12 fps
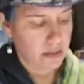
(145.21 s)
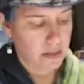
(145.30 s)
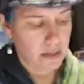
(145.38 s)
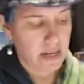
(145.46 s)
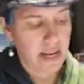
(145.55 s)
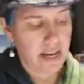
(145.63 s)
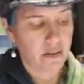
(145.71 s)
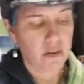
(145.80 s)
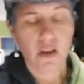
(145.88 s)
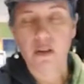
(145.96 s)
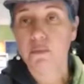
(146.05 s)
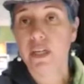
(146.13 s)
Now,
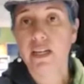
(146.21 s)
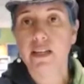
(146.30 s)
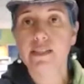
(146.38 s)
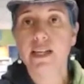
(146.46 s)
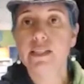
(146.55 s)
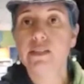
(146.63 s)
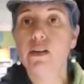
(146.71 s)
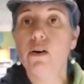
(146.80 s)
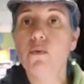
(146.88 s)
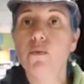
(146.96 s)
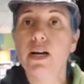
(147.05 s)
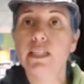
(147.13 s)
because I
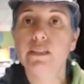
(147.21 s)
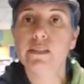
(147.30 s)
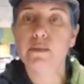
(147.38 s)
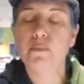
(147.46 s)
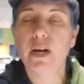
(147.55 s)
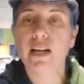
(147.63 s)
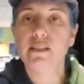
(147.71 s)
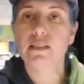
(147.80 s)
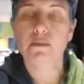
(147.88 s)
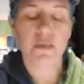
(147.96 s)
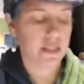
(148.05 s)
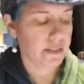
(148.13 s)
don't want this box to
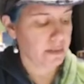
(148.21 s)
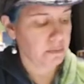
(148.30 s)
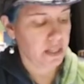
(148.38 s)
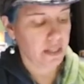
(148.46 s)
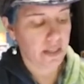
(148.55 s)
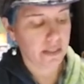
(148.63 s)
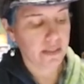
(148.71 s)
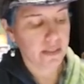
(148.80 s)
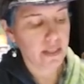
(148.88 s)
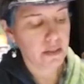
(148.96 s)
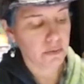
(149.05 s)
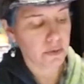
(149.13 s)
be something that's
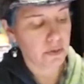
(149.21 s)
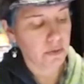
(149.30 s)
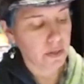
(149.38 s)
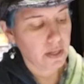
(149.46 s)
see-through,